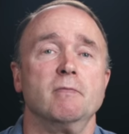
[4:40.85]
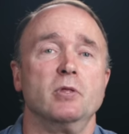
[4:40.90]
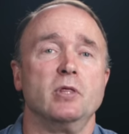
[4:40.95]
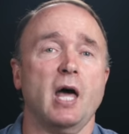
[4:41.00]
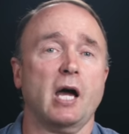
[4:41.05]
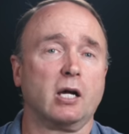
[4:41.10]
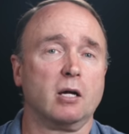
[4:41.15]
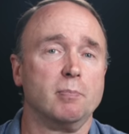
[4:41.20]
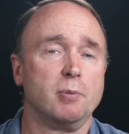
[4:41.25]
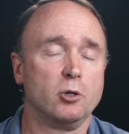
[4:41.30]

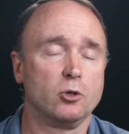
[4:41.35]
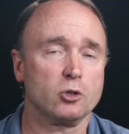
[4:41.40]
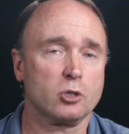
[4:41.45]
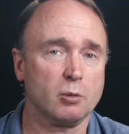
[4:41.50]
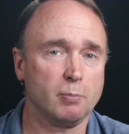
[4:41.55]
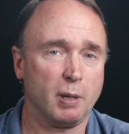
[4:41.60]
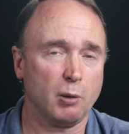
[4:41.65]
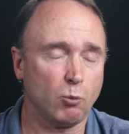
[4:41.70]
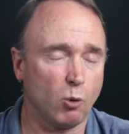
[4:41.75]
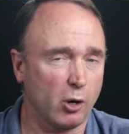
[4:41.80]
That computer's
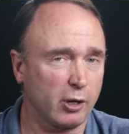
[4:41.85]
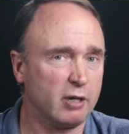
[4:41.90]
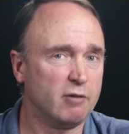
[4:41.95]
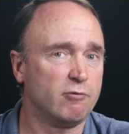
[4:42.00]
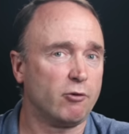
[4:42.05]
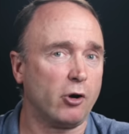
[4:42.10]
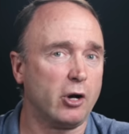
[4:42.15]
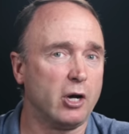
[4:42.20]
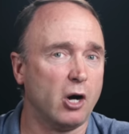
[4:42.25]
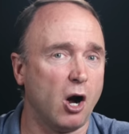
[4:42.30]
going to be working
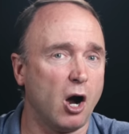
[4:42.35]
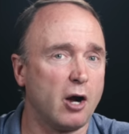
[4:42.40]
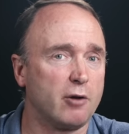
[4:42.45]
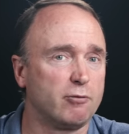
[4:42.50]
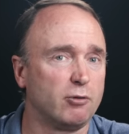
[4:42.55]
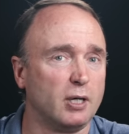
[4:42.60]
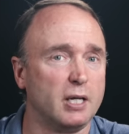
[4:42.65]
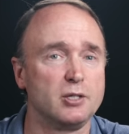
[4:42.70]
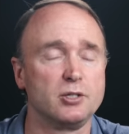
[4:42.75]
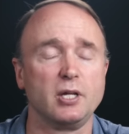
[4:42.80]
very hard
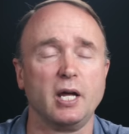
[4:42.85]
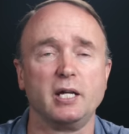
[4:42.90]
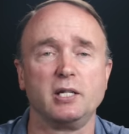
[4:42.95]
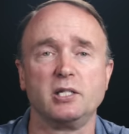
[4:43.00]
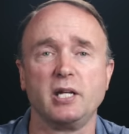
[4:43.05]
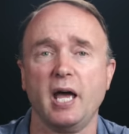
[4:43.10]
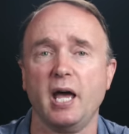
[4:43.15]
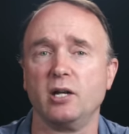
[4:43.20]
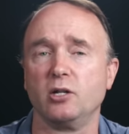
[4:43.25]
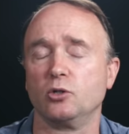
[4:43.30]
for, let's say,
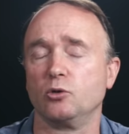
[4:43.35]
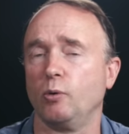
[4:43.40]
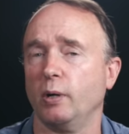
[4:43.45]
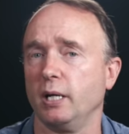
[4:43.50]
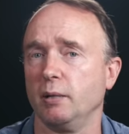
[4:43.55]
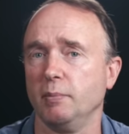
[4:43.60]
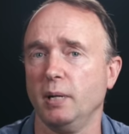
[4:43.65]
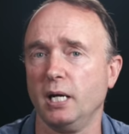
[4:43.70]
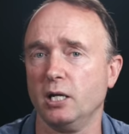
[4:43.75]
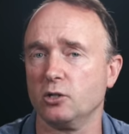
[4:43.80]
10,
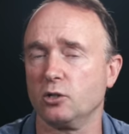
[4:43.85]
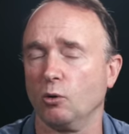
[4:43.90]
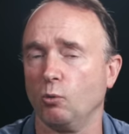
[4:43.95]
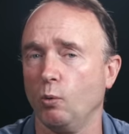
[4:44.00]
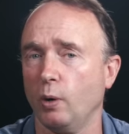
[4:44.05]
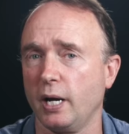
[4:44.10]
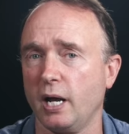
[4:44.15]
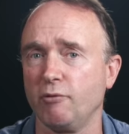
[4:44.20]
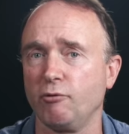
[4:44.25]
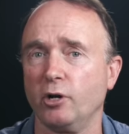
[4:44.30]
20 minutes or
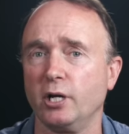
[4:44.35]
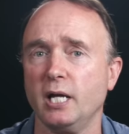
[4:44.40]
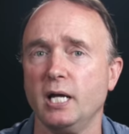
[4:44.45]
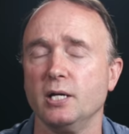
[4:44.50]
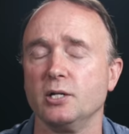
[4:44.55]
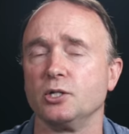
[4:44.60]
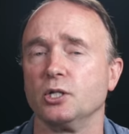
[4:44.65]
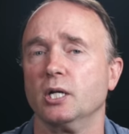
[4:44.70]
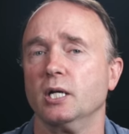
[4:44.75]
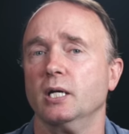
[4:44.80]
whatever it
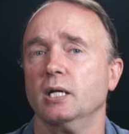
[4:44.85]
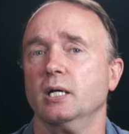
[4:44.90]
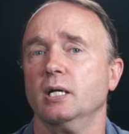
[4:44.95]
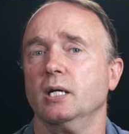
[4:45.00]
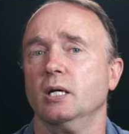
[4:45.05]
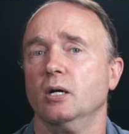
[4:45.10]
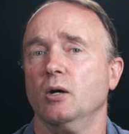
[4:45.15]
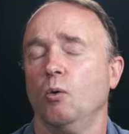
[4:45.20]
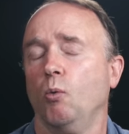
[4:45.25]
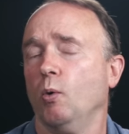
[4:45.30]
is.
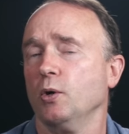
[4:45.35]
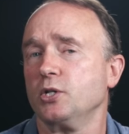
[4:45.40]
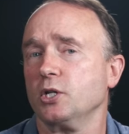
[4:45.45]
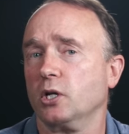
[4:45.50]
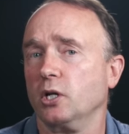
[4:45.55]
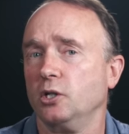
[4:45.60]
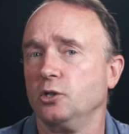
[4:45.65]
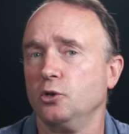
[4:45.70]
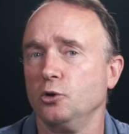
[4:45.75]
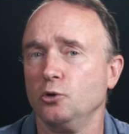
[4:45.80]
What's it
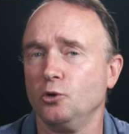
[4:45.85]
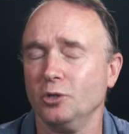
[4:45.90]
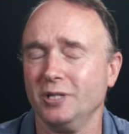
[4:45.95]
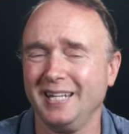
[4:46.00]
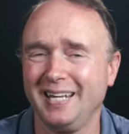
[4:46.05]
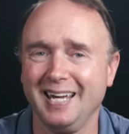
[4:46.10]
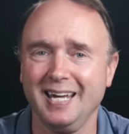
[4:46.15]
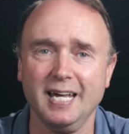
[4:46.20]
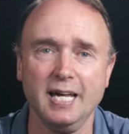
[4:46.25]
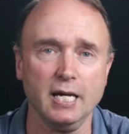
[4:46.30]
going to do to the
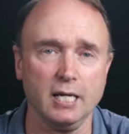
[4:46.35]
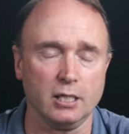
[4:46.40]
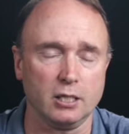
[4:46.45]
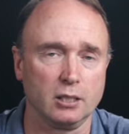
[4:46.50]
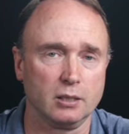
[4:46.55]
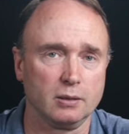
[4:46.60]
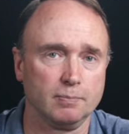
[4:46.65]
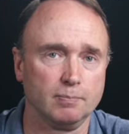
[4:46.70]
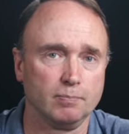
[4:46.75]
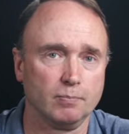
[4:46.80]
heat?
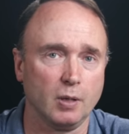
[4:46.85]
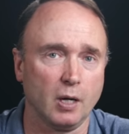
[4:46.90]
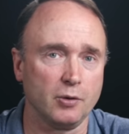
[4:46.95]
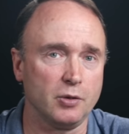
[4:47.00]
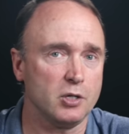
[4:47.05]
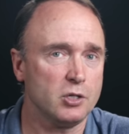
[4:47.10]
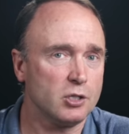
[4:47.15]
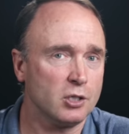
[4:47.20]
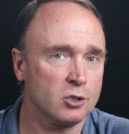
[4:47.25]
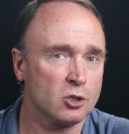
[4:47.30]
Are
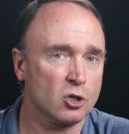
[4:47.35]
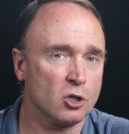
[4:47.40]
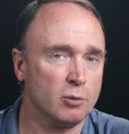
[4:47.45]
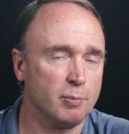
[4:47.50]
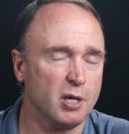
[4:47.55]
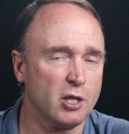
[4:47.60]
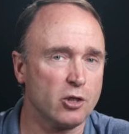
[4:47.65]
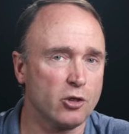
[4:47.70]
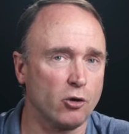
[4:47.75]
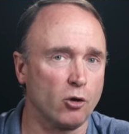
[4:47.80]
these things going to
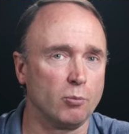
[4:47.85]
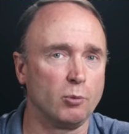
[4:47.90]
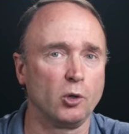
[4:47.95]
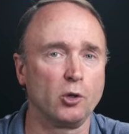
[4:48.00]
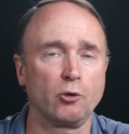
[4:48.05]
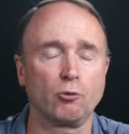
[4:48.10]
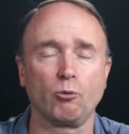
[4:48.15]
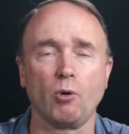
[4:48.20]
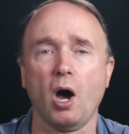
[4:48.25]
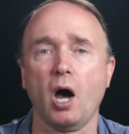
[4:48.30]
be thermal
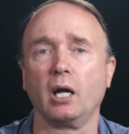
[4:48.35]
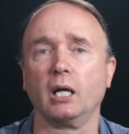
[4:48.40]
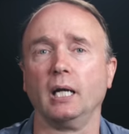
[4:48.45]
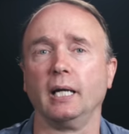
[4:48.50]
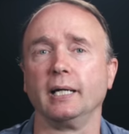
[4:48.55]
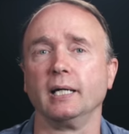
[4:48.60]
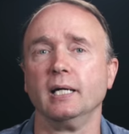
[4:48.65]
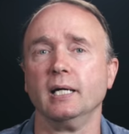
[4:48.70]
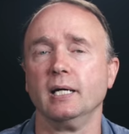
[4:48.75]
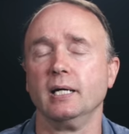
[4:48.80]

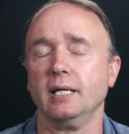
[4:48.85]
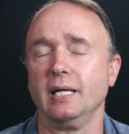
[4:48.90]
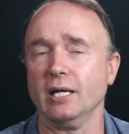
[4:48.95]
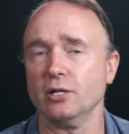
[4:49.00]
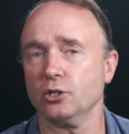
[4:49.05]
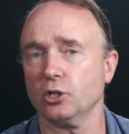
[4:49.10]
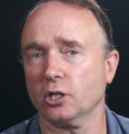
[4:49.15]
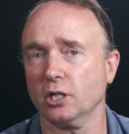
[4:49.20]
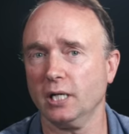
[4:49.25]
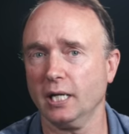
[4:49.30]
throttling?
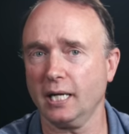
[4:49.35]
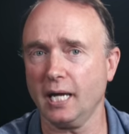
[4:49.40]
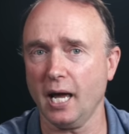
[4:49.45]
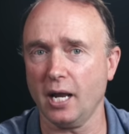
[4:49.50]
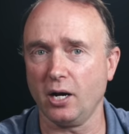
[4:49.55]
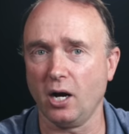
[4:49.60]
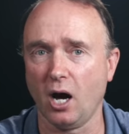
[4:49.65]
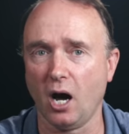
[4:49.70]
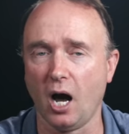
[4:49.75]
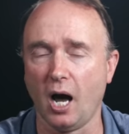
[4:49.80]
Is it going to
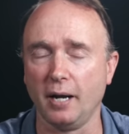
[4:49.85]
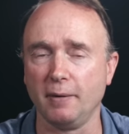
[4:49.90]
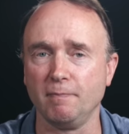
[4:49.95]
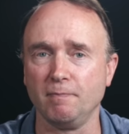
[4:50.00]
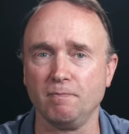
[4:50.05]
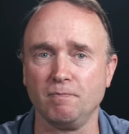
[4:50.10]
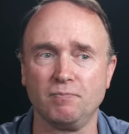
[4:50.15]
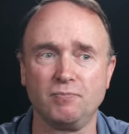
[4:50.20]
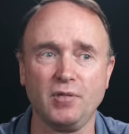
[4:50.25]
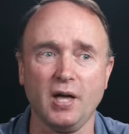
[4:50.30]
get hot?
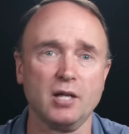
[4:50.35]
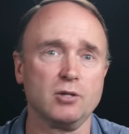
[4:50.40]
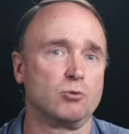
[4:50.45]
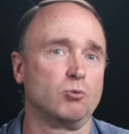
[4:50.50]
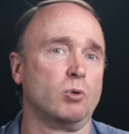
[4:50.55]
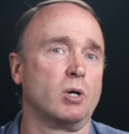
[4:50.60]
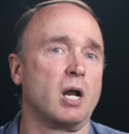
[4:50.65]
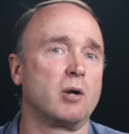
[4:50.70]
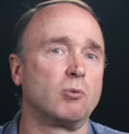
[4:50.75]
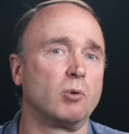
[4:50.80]
And that's
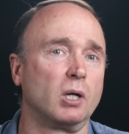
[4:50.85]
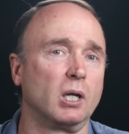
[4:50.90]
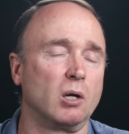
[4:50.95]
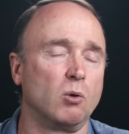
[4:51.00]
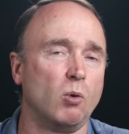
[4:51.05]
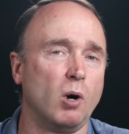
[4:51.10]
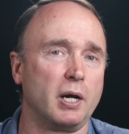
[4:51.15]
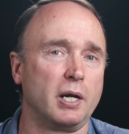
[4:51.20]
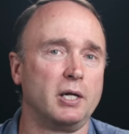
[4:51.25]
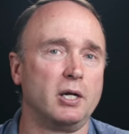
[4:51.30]
what I really
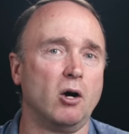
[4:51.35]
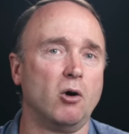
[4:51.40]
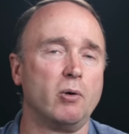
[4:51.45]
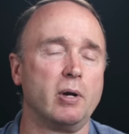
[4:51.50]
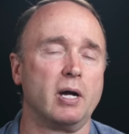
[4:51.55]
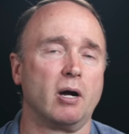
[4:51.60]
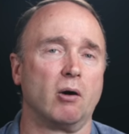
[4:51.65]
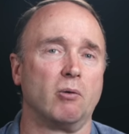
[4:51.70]
want to know here.